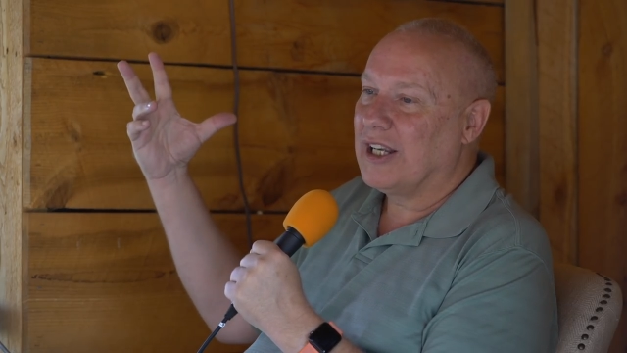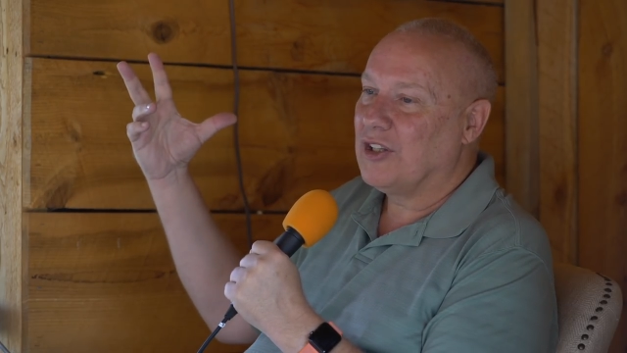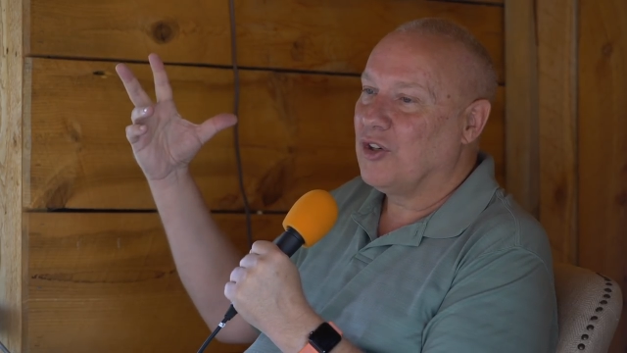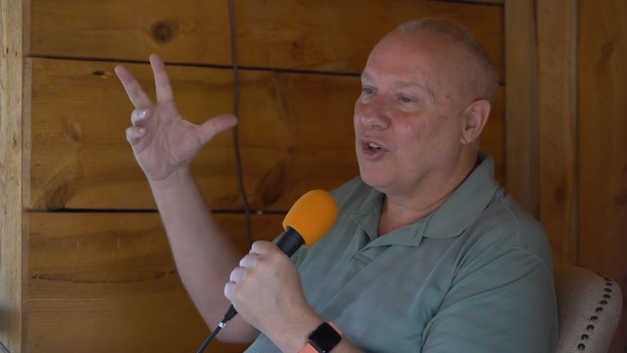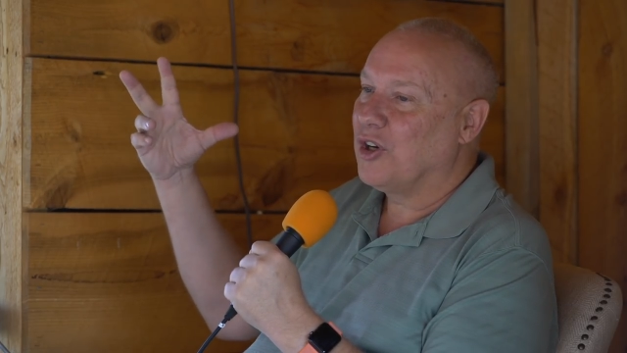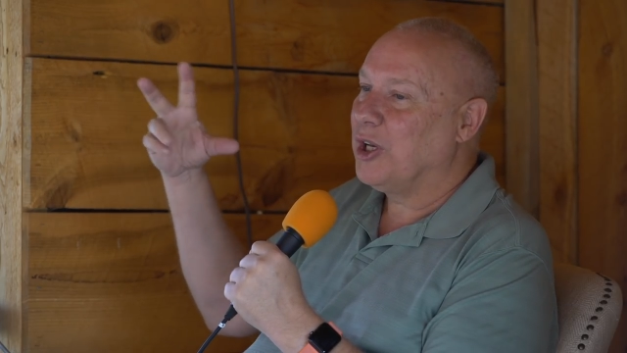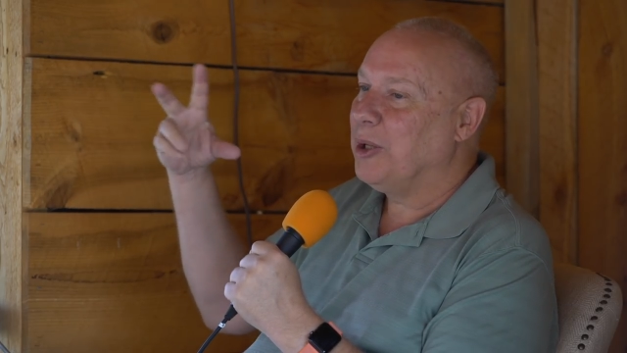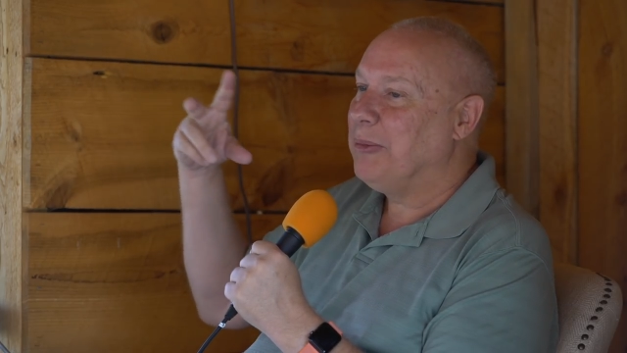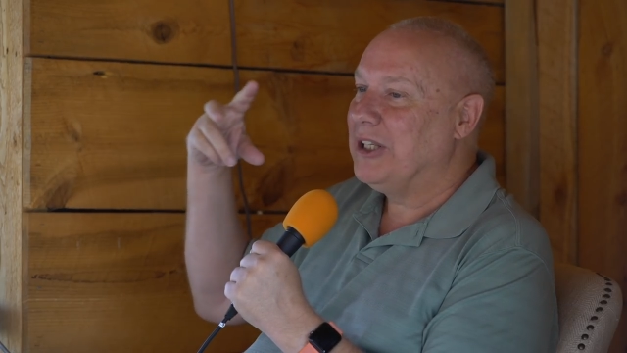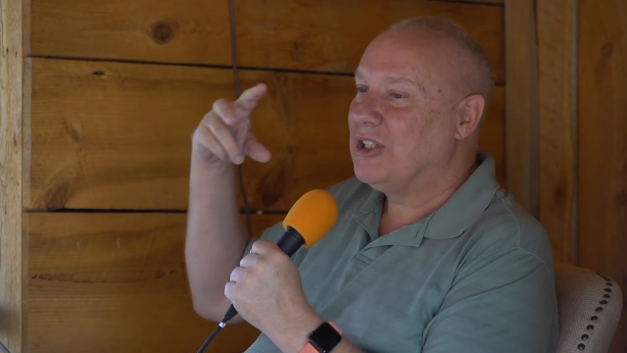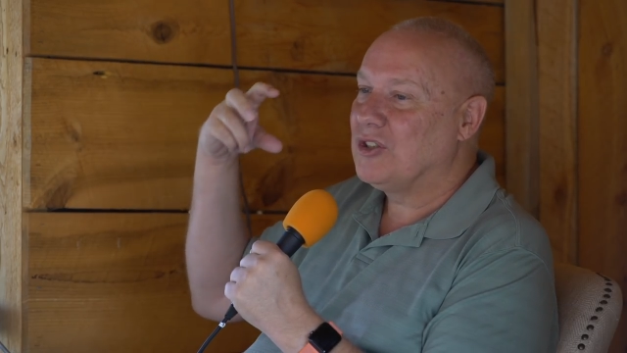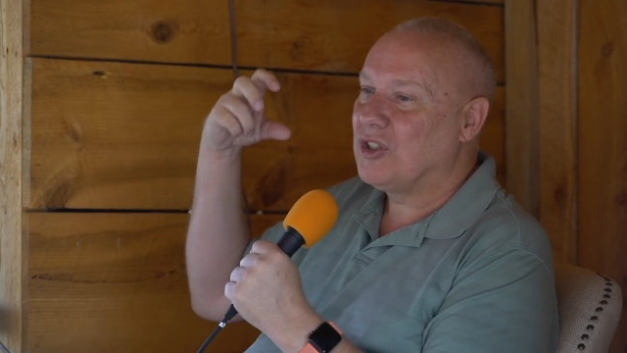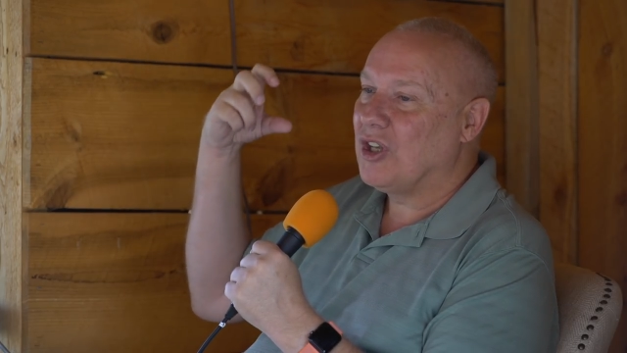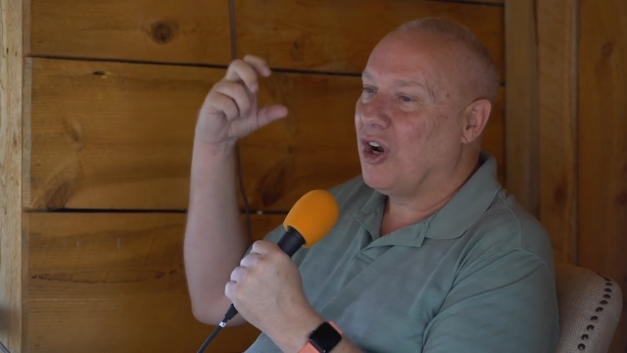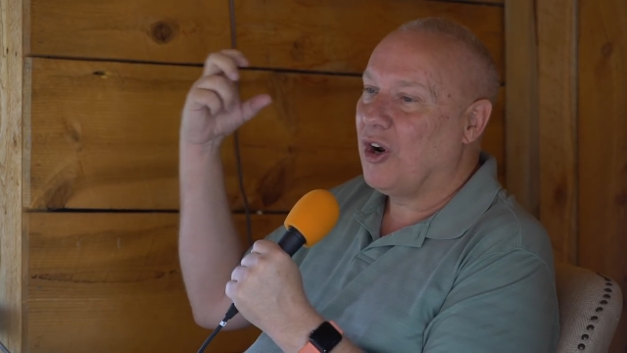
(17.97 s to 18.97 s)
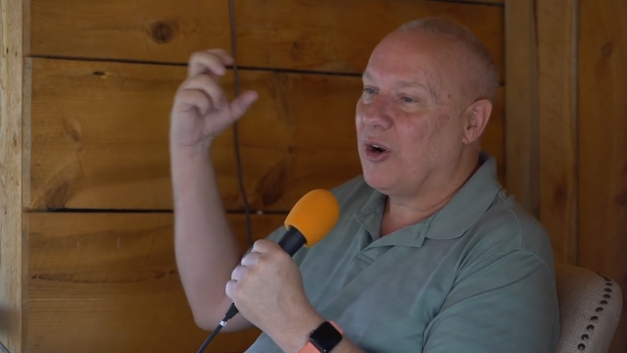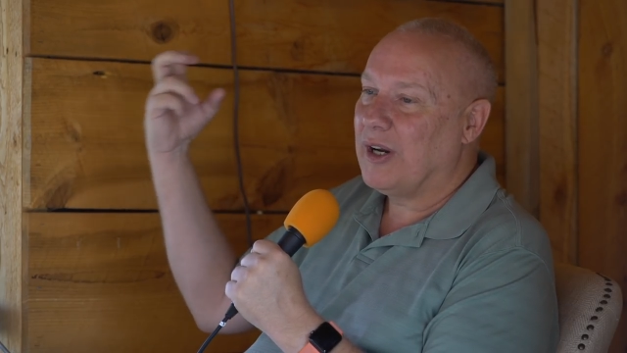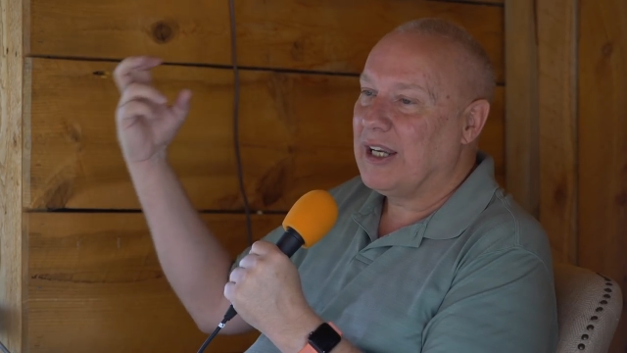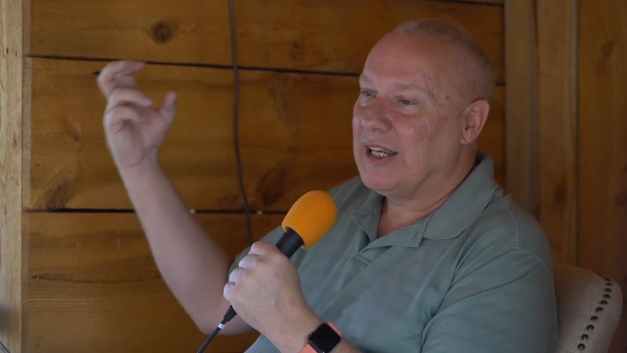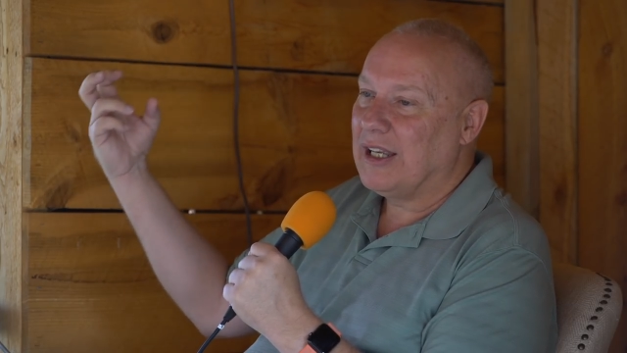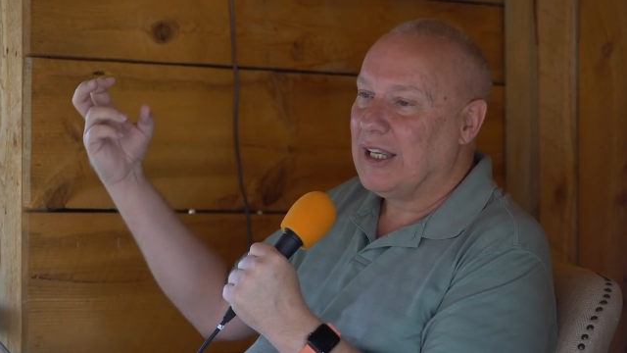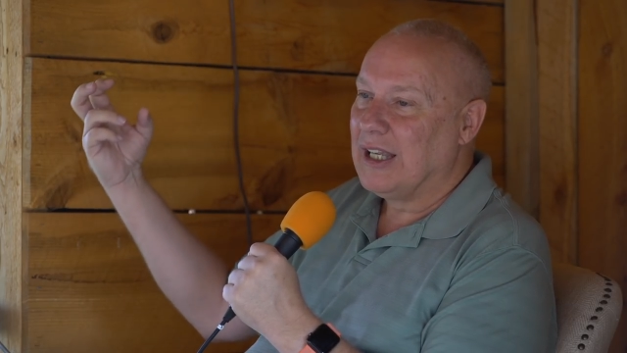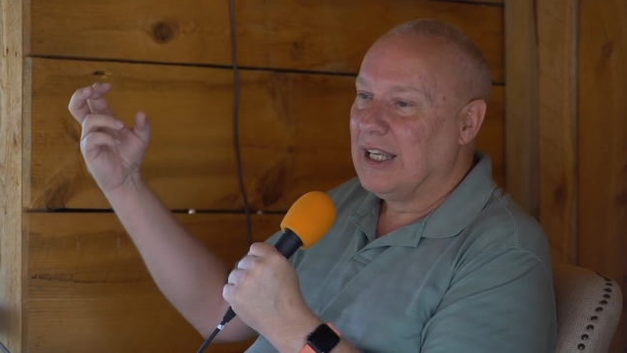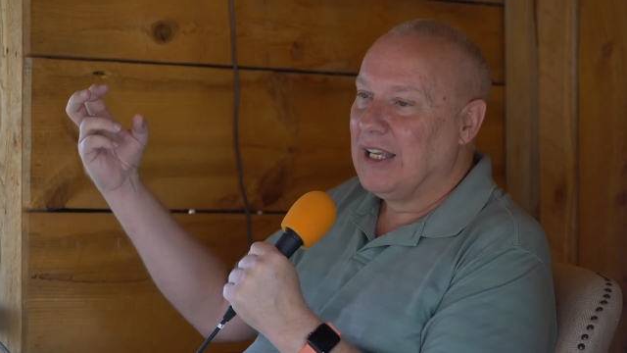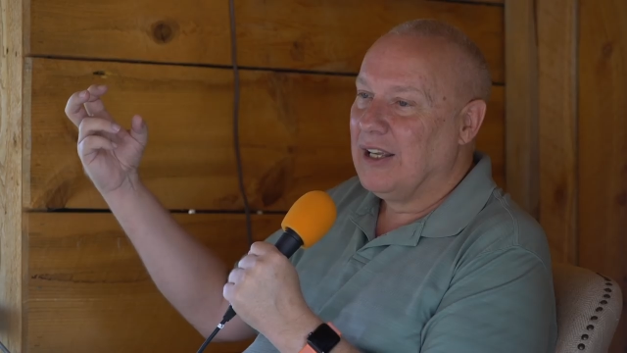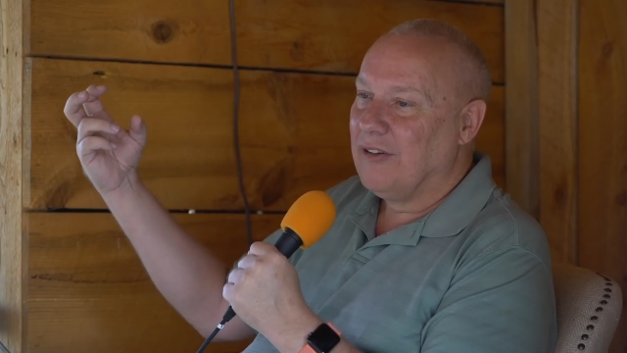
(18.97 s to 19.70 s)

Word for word: and you're going to be sorry